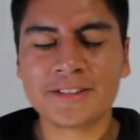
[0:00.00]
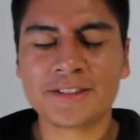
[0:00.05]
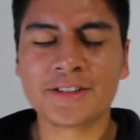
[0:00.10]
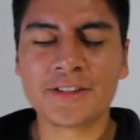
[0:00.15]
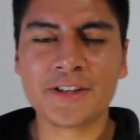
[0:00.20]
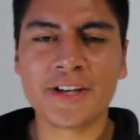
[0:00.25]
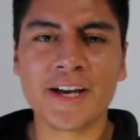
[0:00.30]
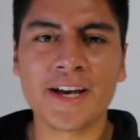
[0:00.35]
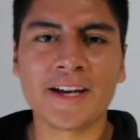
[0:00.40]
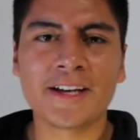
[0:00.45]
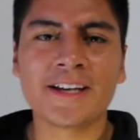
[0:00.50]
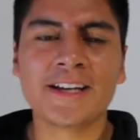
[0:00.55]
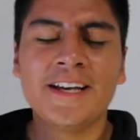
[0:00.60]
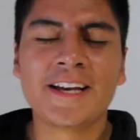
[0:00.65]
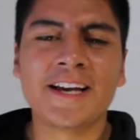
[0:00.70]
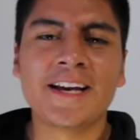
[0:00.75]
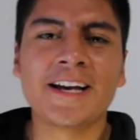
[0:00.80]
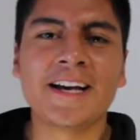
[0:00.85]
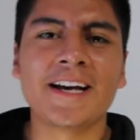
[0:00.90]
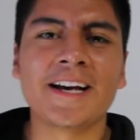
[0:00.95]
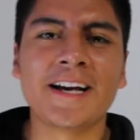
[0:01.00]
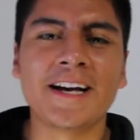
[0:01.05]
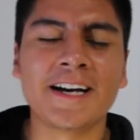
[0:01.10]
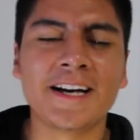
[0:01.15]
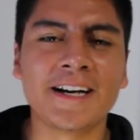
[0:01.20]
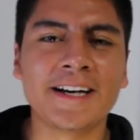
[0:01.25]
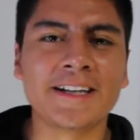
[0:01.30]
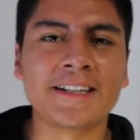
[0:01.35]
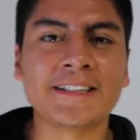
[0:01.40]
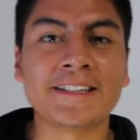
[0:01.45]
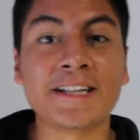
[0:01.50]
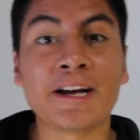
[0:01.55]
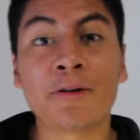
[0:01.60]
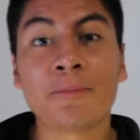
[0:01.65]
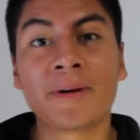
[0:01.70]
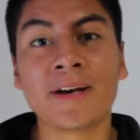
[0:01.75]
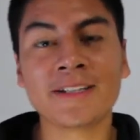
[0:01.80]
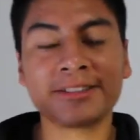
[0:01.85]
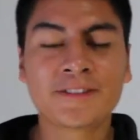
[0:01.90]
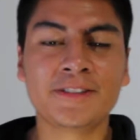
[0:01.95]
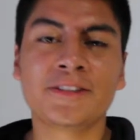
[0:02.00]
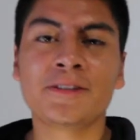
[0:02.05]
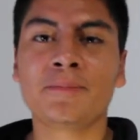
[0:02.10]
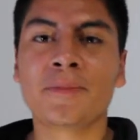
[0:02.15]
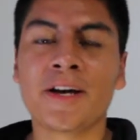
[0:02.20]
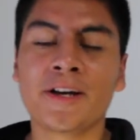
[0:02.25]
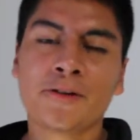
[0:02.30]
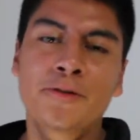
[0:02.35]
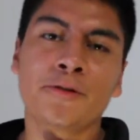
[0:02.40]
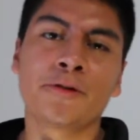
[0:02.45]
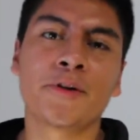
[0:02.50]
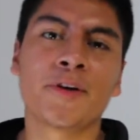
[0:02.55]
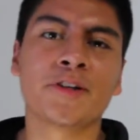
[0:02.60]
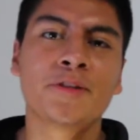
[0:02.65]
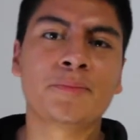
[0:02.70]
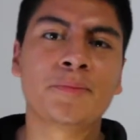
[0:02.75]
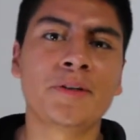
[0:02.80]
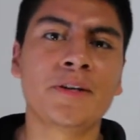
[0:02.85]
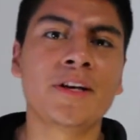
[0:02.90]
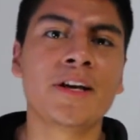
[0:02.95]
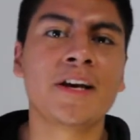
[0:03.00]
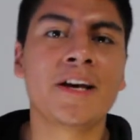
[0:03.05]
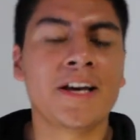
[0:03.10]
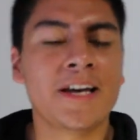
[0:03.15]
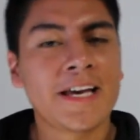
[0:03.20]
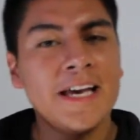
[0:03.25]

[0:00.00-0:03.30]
yeah. Now back to the micro USB.